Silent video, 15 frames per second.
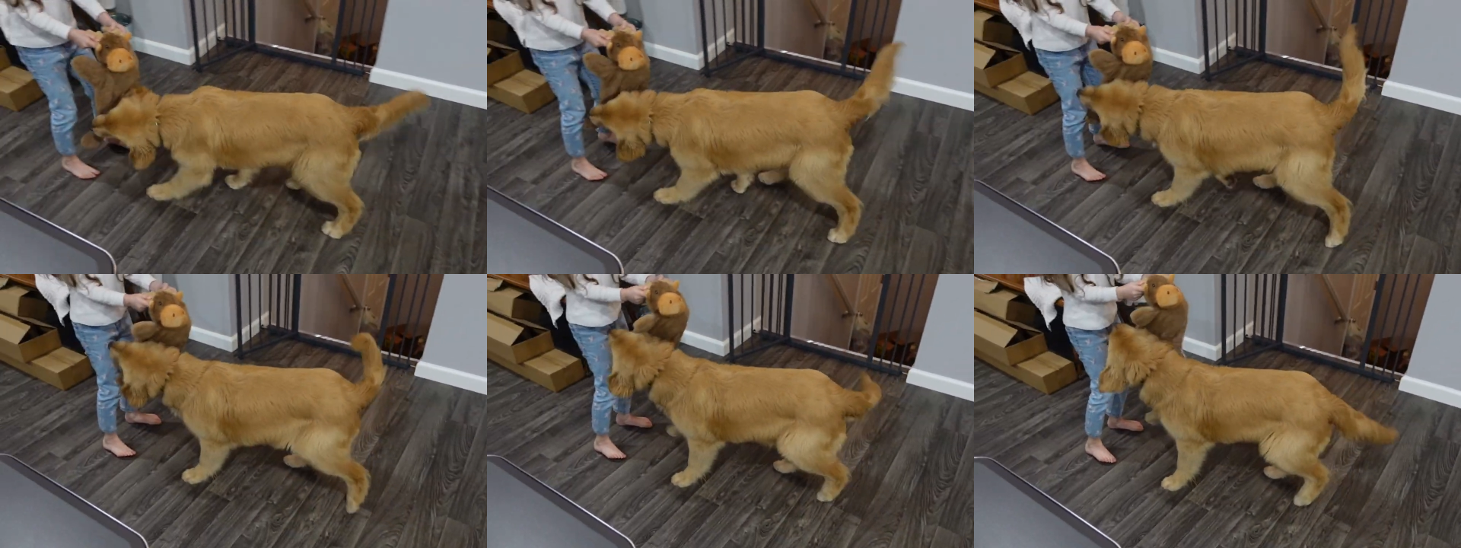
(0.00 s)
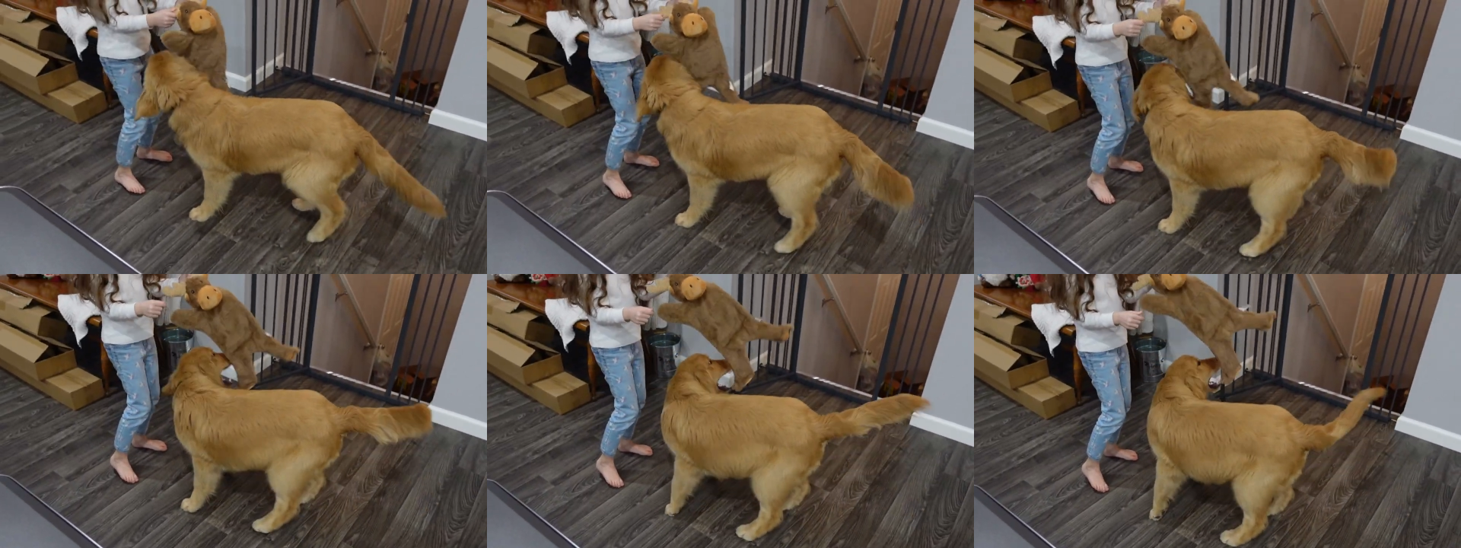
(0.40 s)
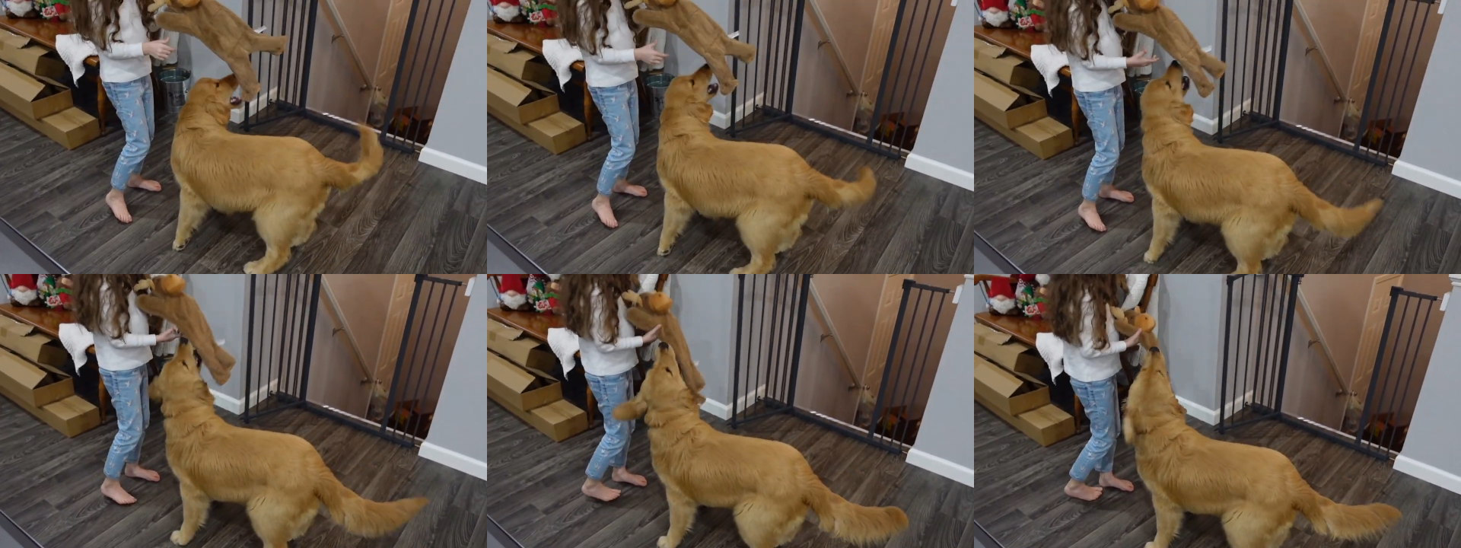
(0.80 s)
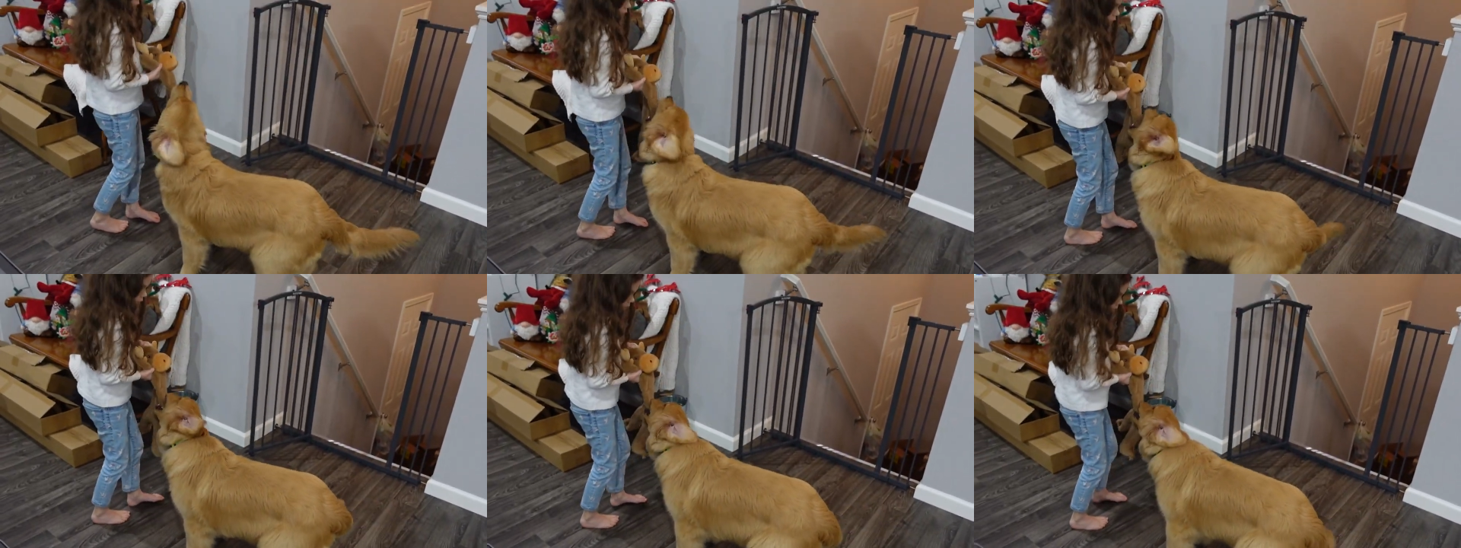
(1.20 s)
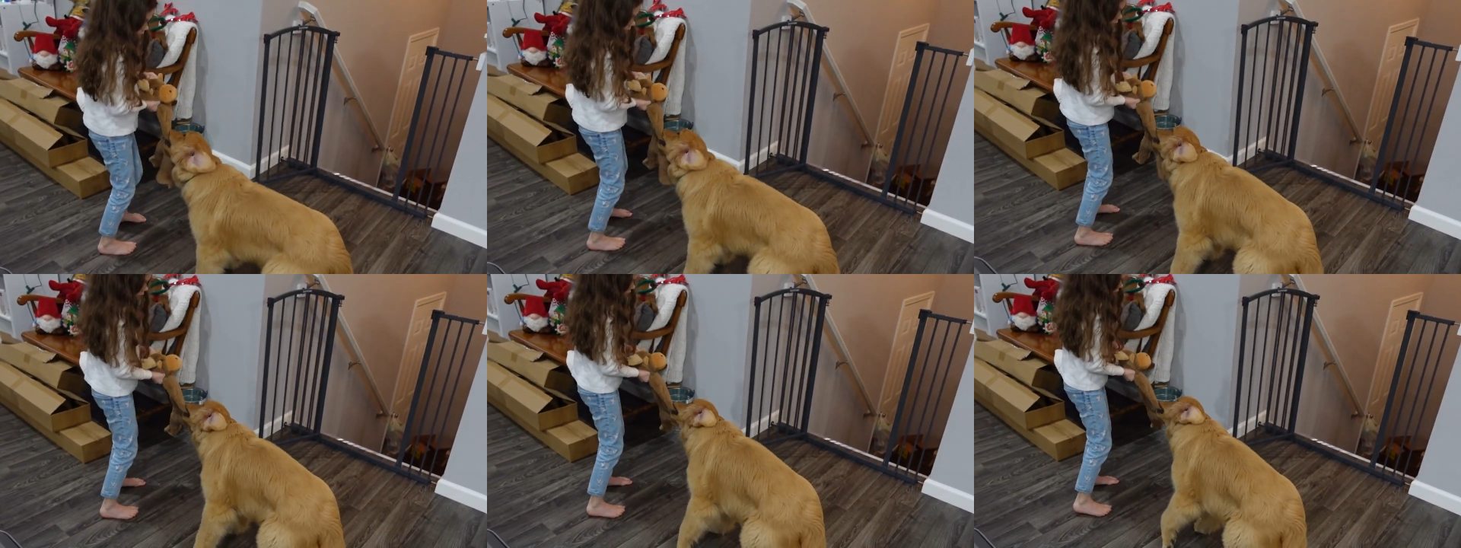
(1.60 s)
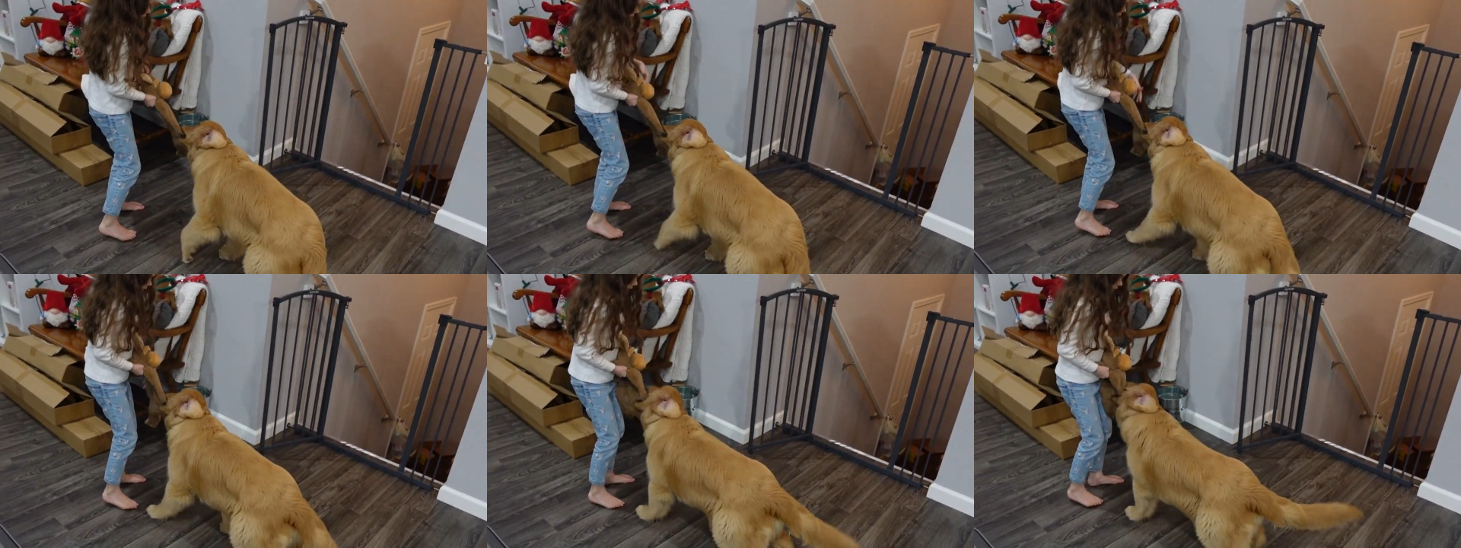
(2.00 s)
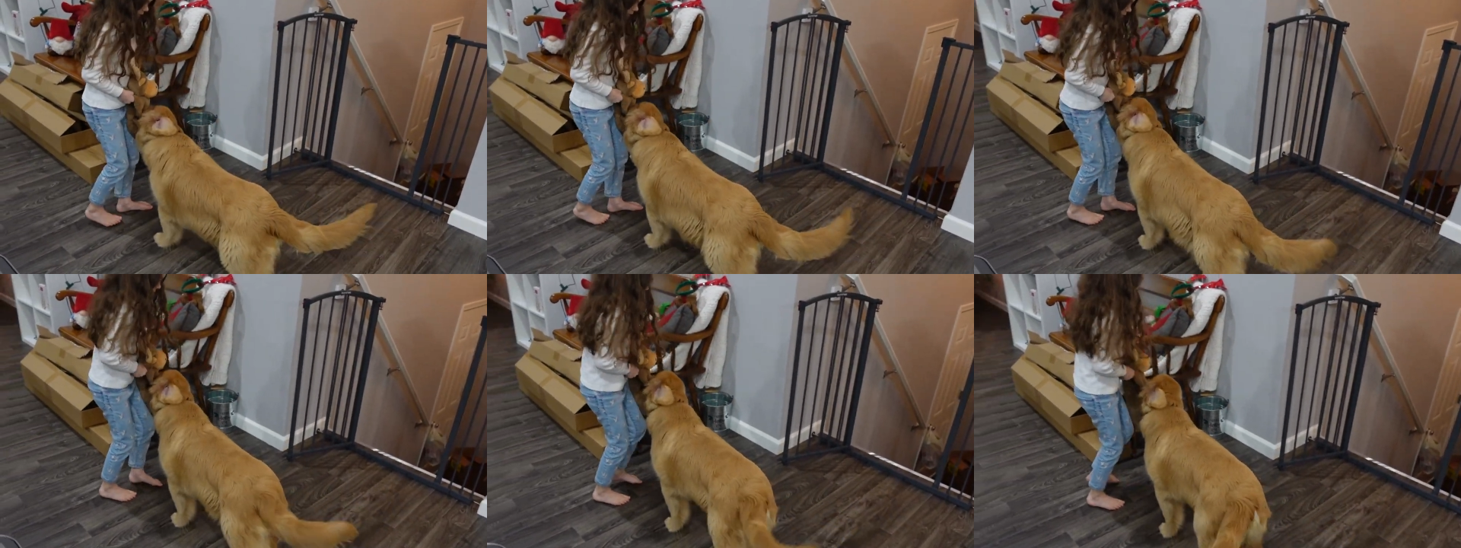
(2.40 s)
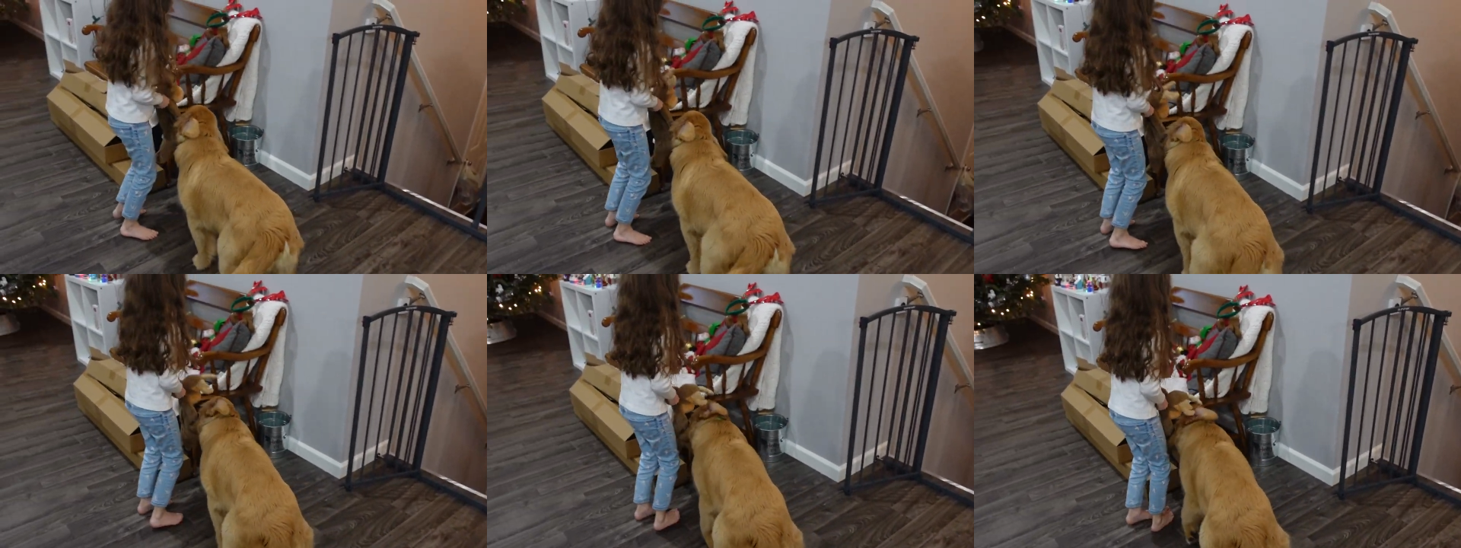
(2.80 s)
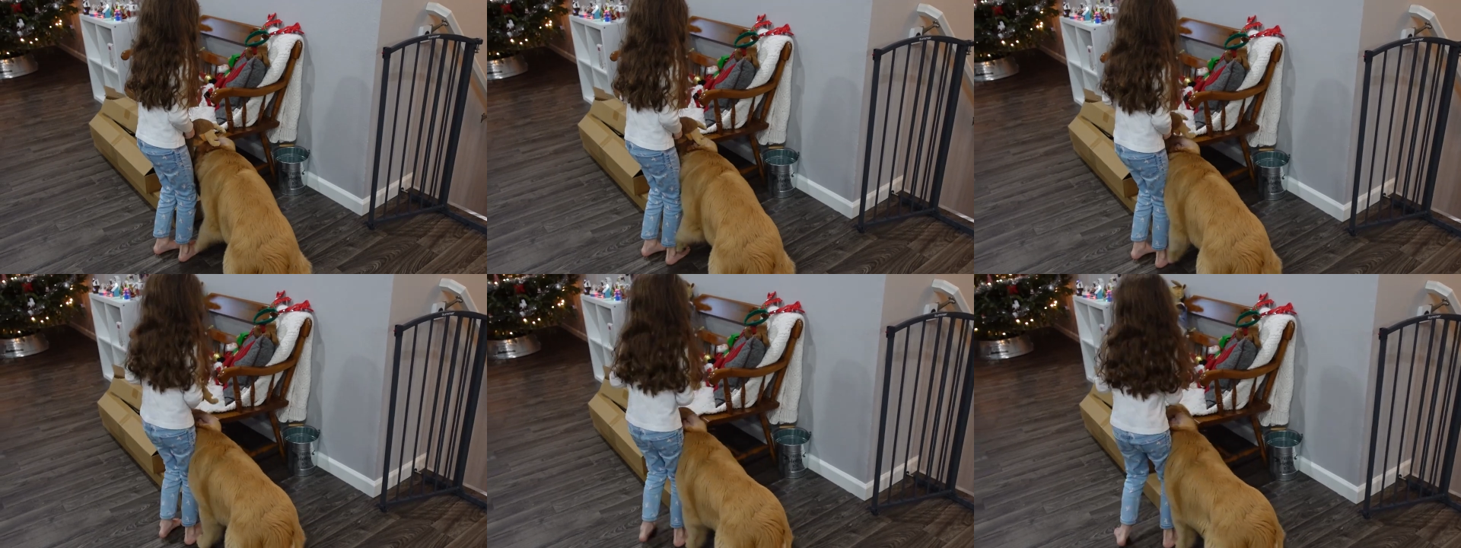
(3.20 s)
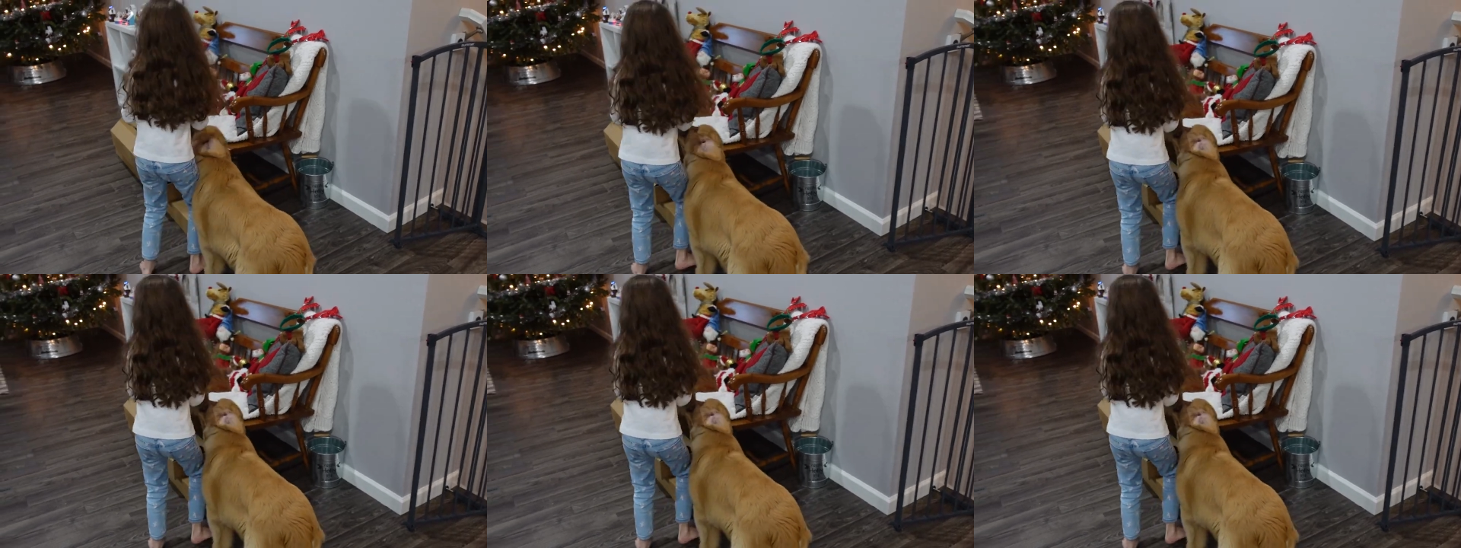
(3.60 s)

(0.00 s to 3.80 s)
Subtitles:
[unreadable: no face in view]